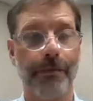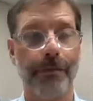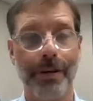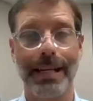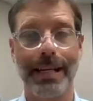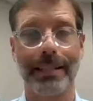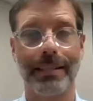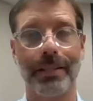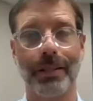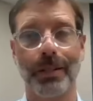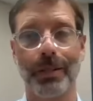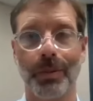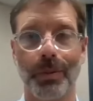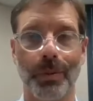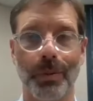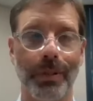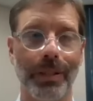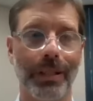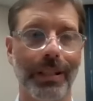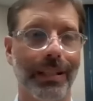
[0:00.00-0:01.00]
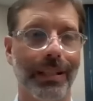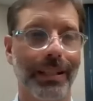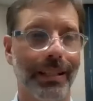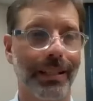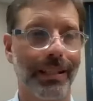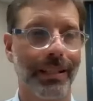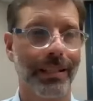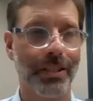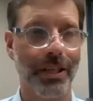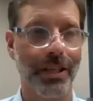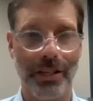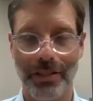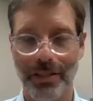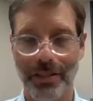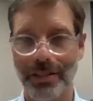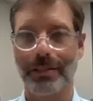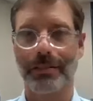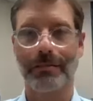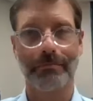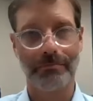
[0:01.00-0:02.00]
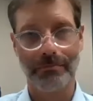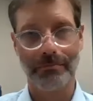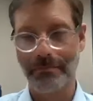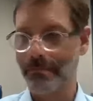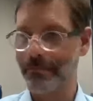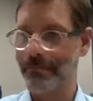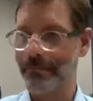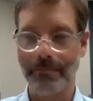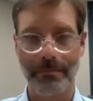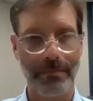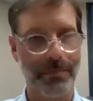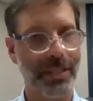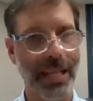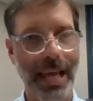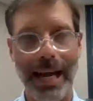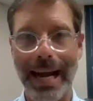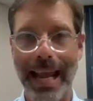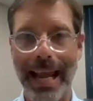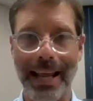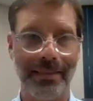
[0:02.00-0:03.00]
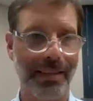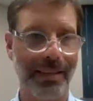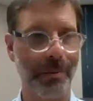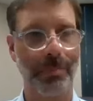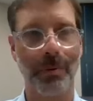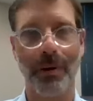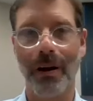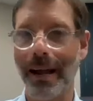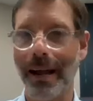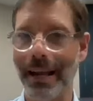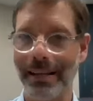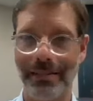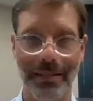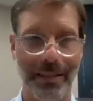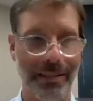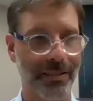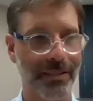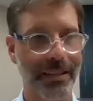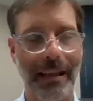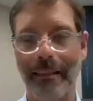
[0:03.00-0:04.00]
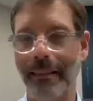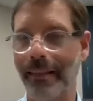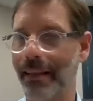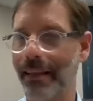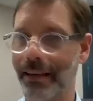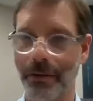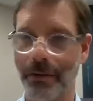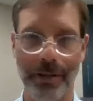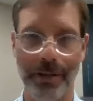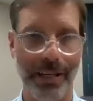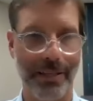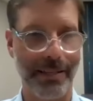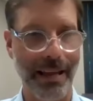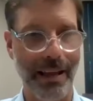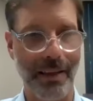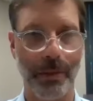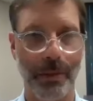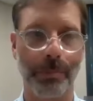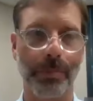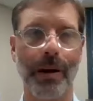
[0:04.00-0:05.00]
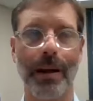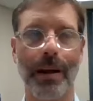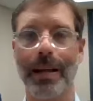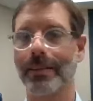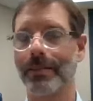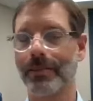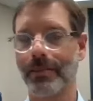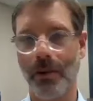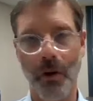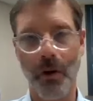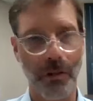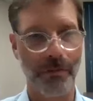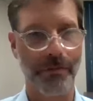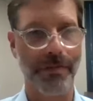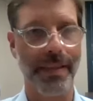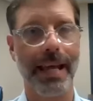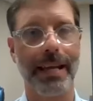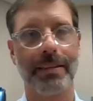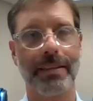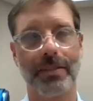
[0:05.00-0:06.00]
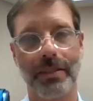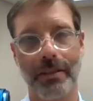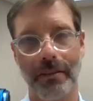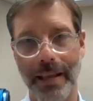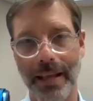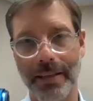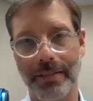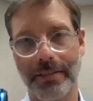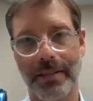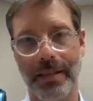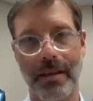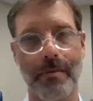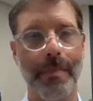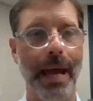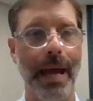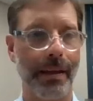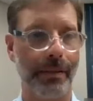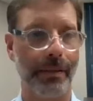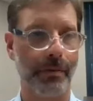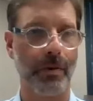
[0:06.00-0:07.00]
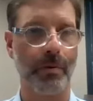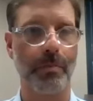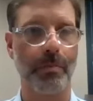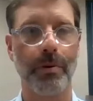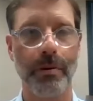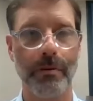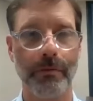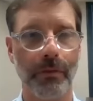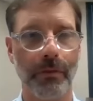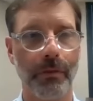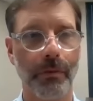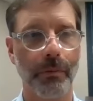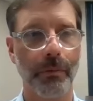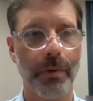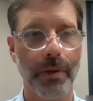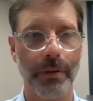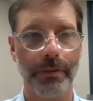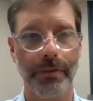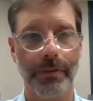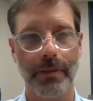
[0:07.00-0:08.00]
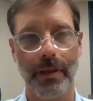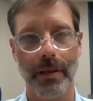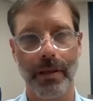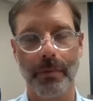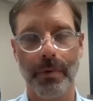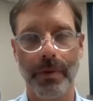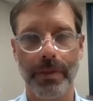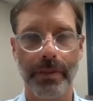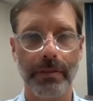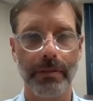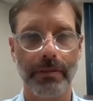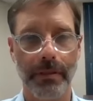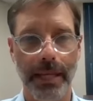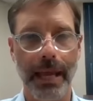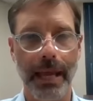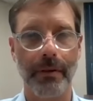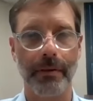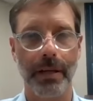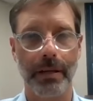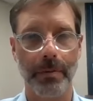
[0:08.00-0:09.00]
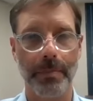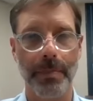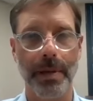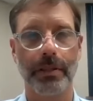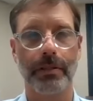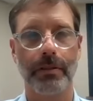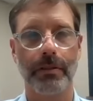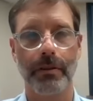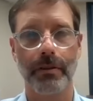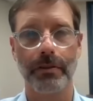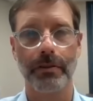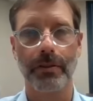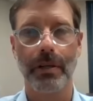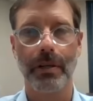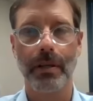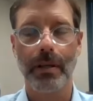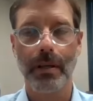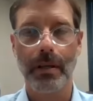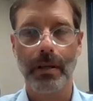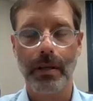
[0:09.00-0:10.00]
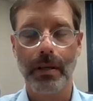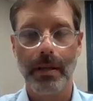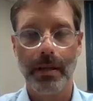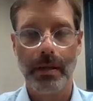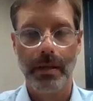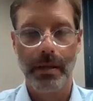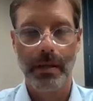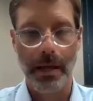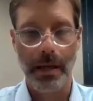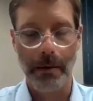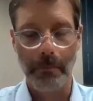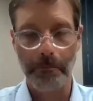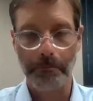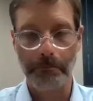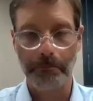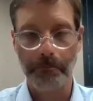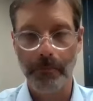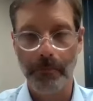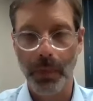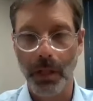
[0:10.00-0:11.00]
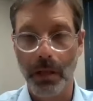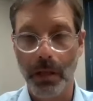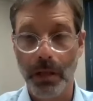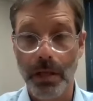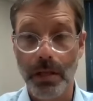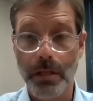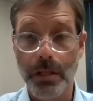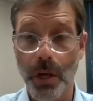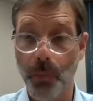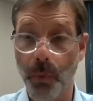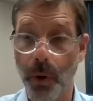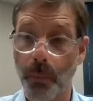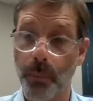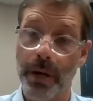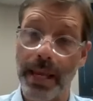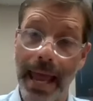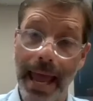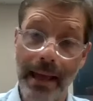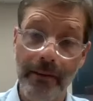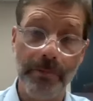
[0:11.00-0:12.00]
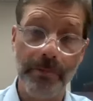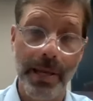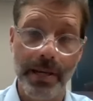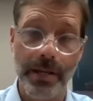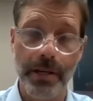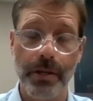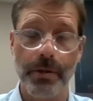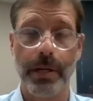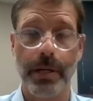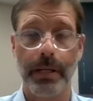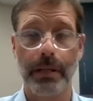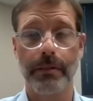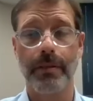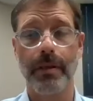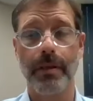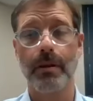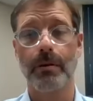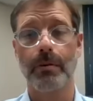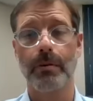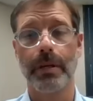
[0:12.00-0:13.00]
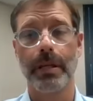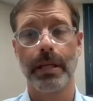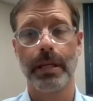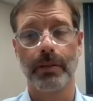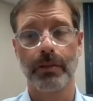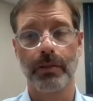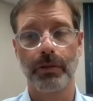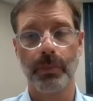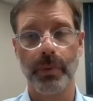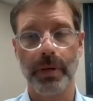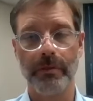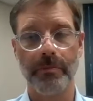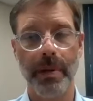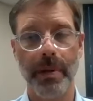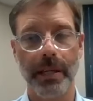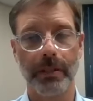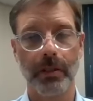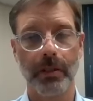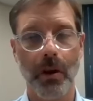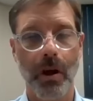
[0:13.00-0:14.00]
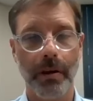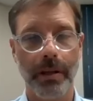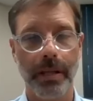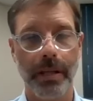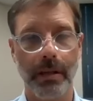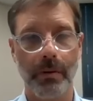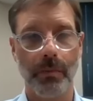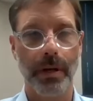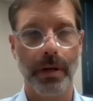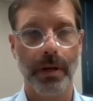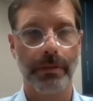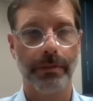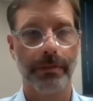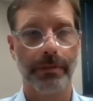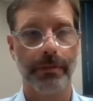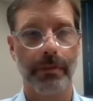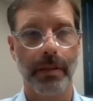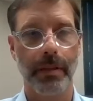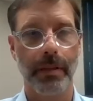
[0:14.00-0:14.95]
free to just set an asking price and sell it or discount the price. All of that still has to go back through approval with the county commissioners. So what we have been doing though is we've been talking with